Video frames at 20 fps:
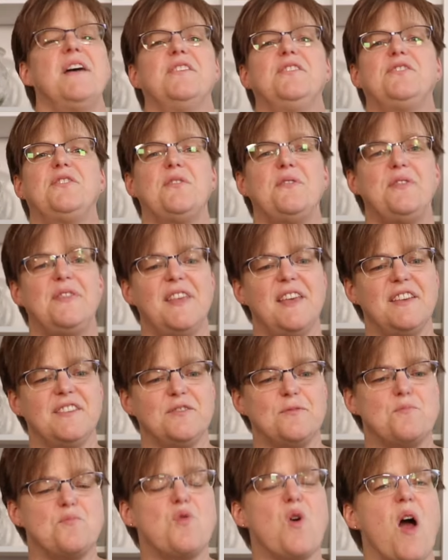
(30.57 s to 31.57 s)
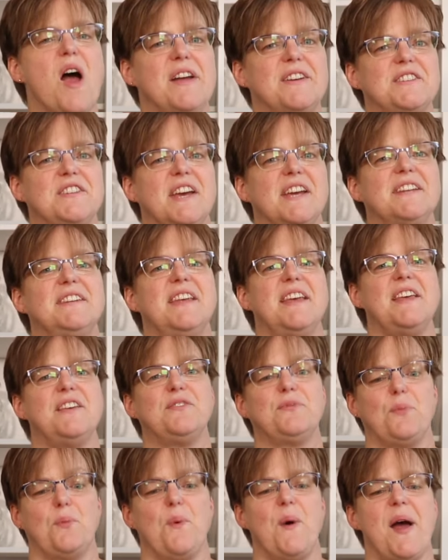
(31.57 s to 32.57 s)
So this project
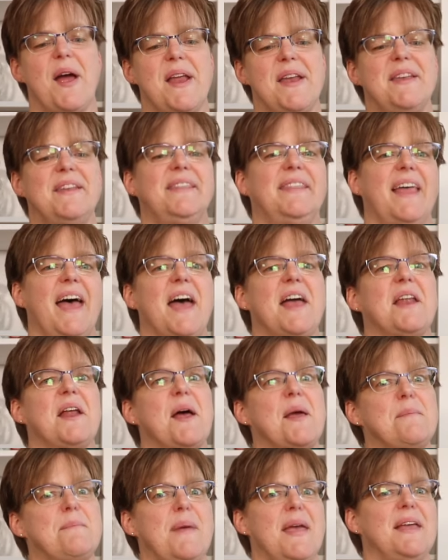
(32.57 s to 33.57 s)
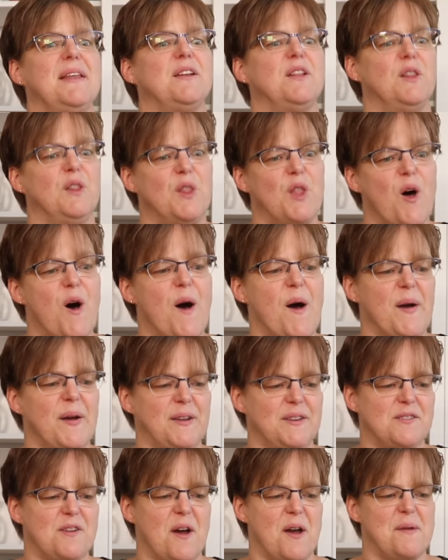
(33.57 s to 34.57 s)
is one that I made a
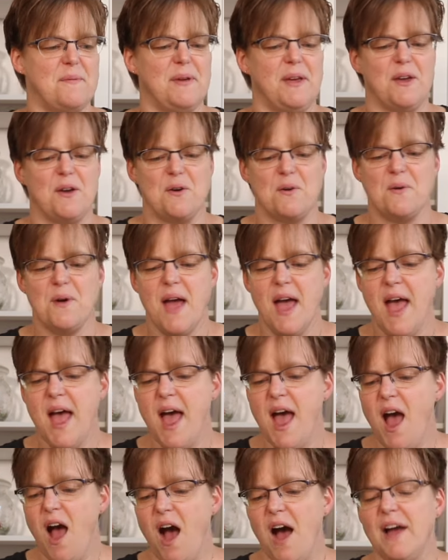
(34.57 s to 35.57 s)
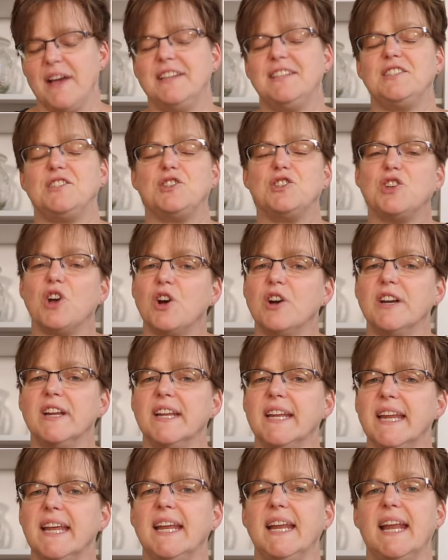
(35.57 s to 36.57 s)
long time ago. I
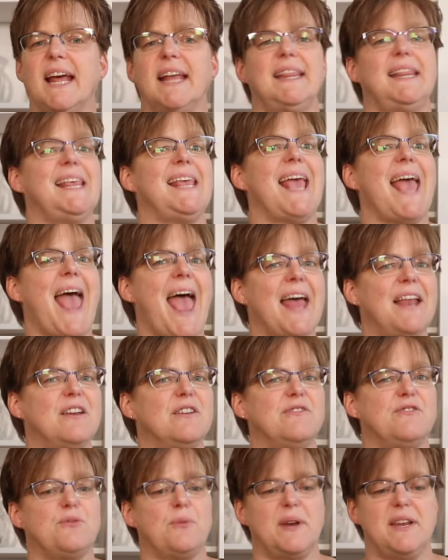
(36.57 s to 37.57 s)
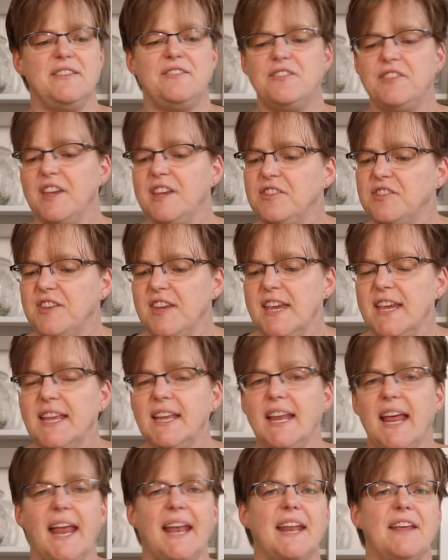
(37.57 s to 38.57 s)
started it at the end of
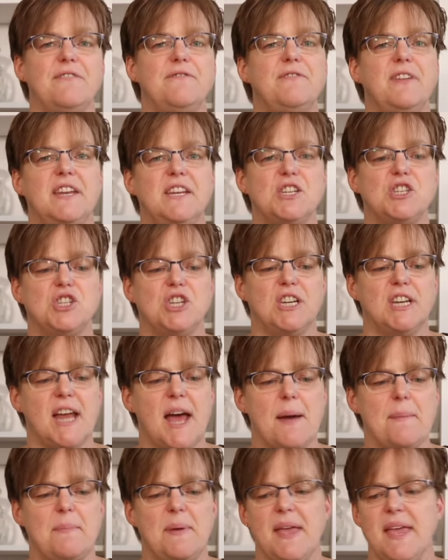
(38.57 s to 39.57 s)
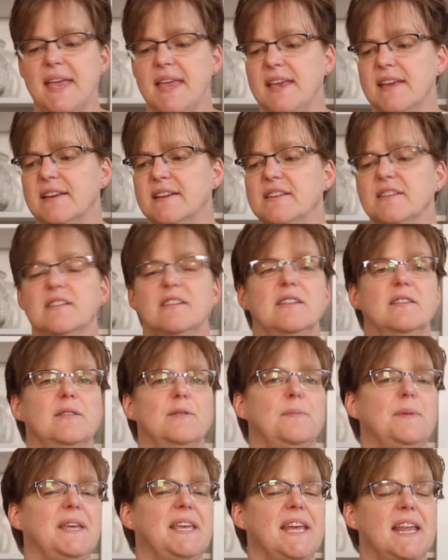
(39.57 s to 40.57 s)
2016 and I finished it up in
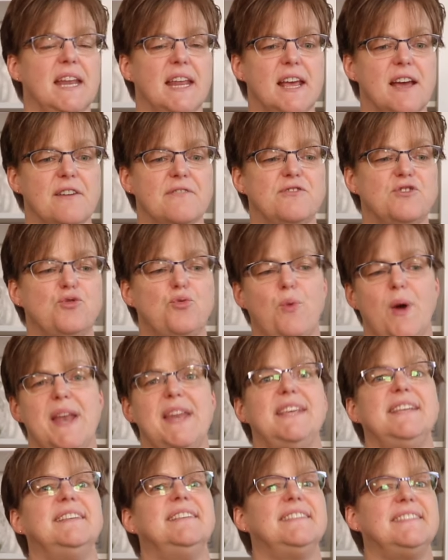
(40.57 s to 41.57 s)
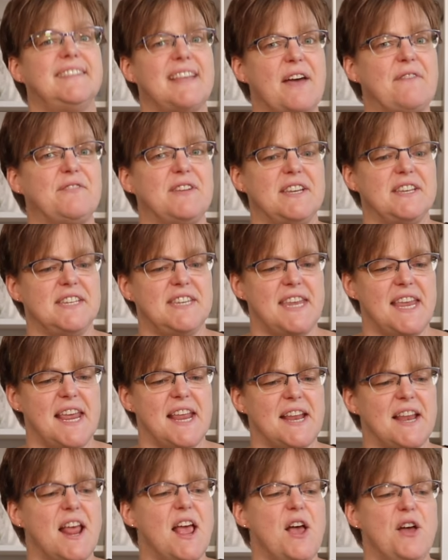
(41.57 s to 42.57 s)
the beginning of
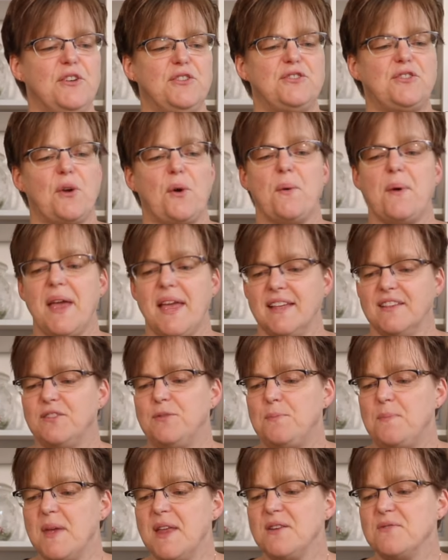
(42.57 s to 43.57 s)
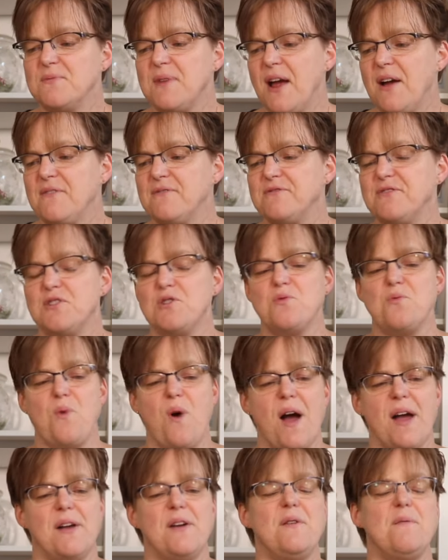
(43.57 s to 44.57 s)
2017. So it's been around for a
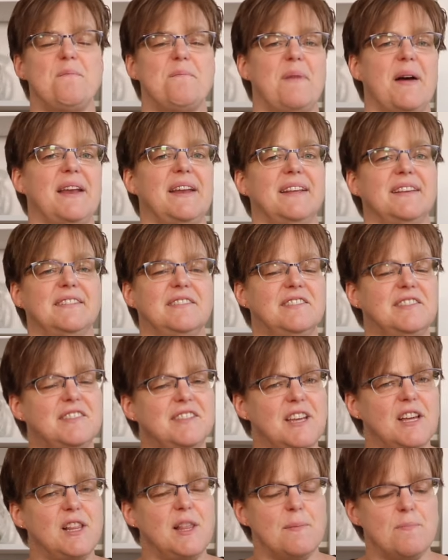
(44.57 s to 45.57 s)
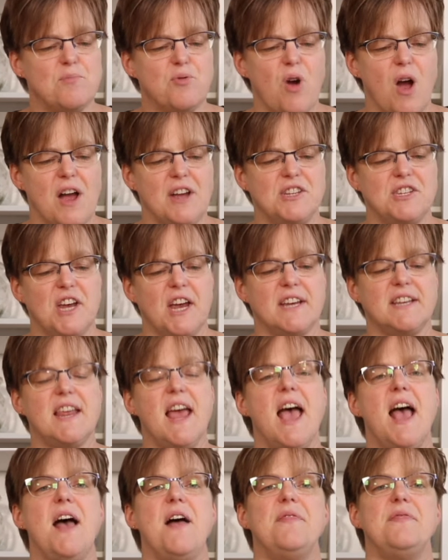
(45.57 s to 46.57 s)
while, but it's still a project
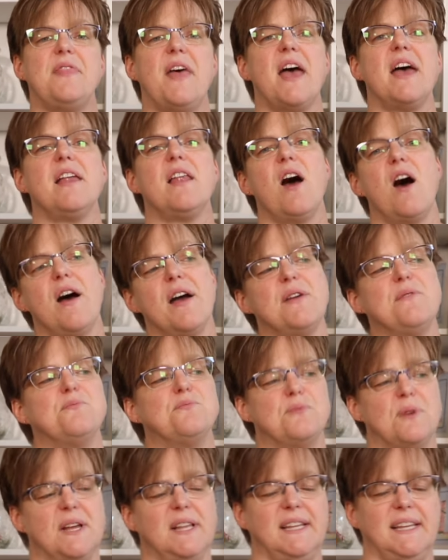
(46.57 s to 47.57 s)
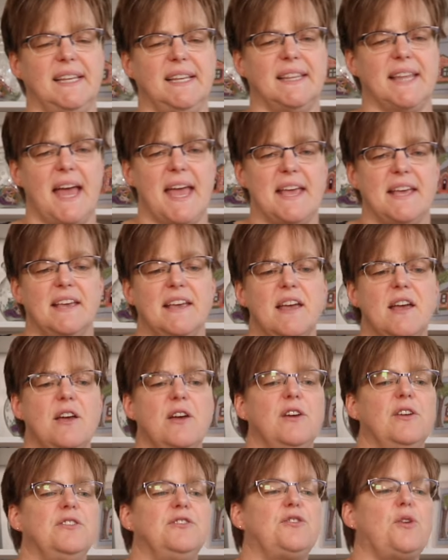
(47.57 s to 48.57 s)
that I really like.
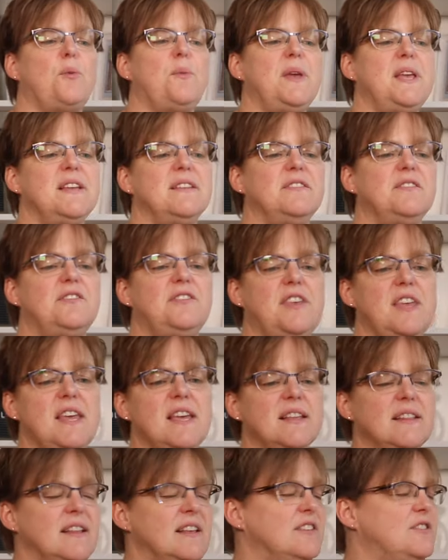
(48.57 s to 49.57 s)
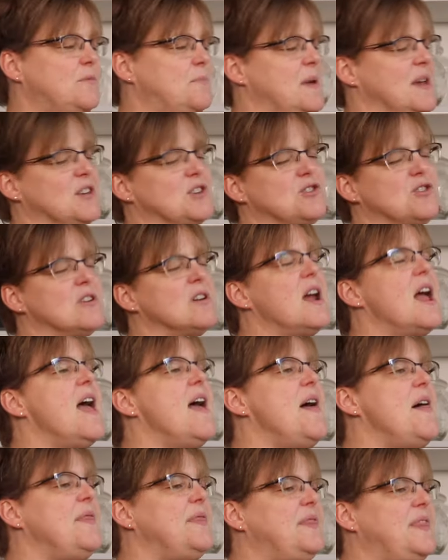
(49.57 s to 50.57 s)
So we can see in this picture,
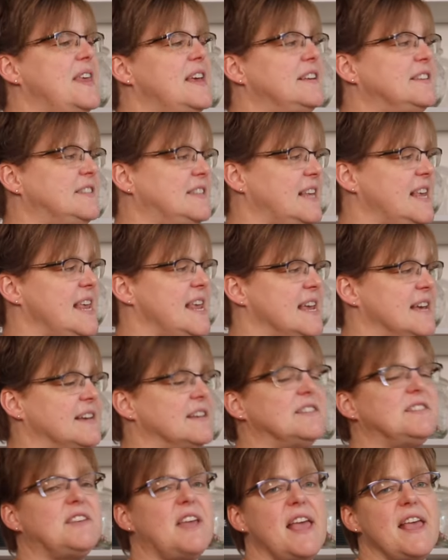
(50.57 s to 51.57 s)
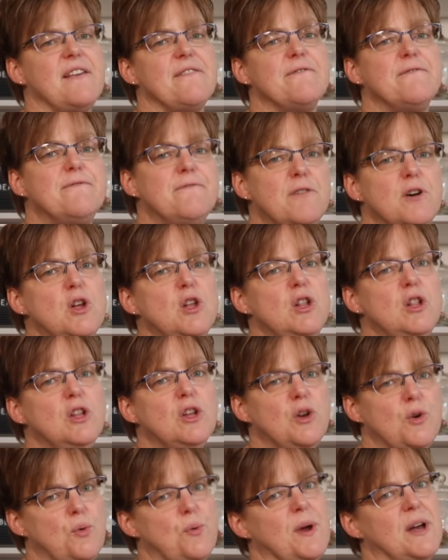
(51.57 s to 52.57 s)
this is a full
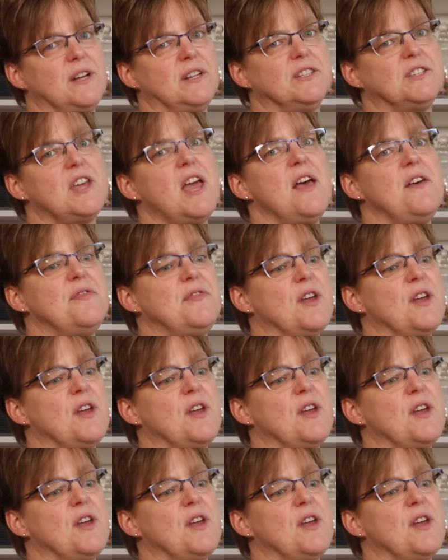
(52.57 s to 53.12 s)
quilt.